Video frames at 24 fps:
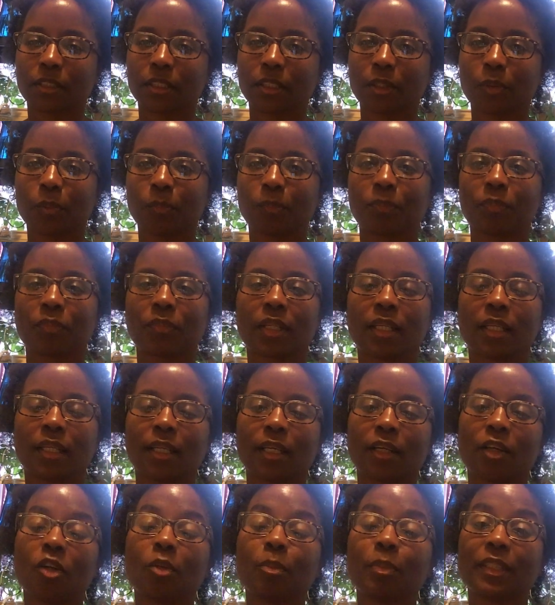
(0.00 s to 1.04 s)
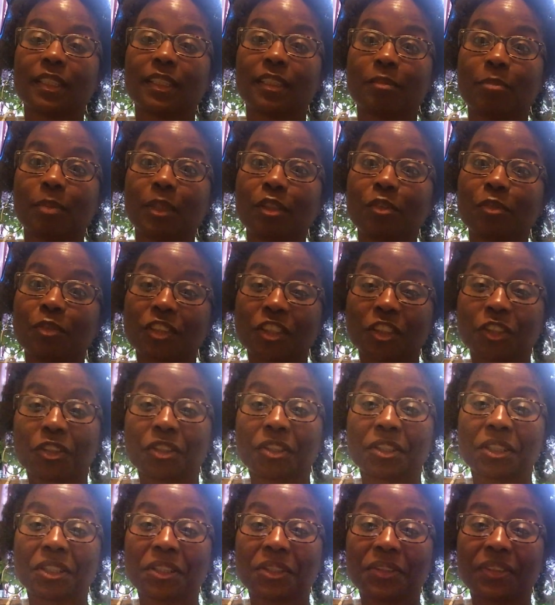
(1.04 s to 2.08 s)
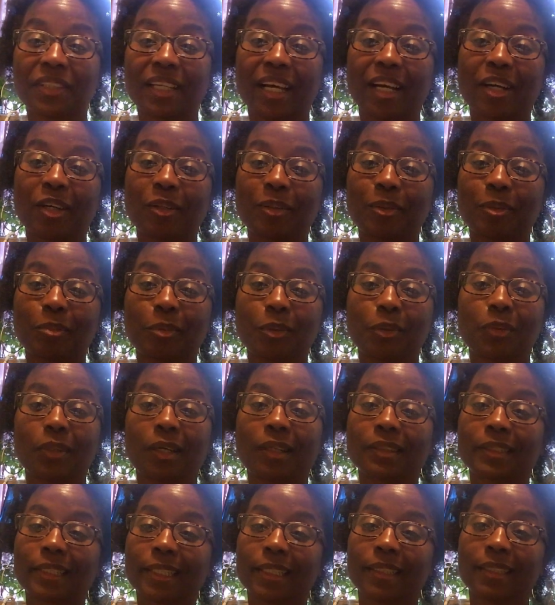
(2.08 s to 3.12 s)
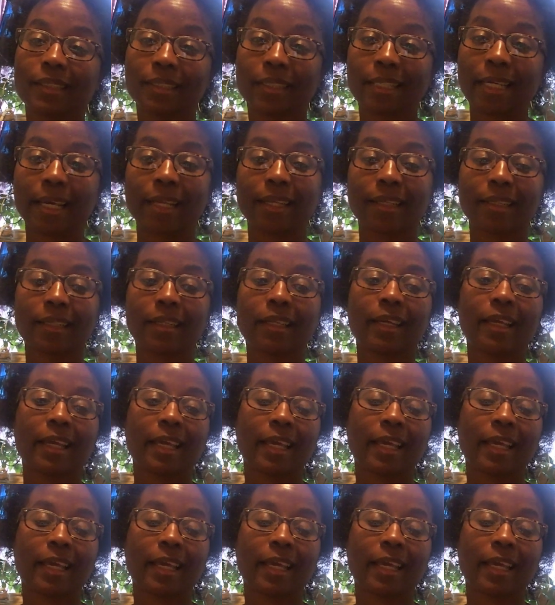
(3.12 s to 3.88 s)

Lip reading: So I hope it's beneficial to you, and I hope you all take a look at it,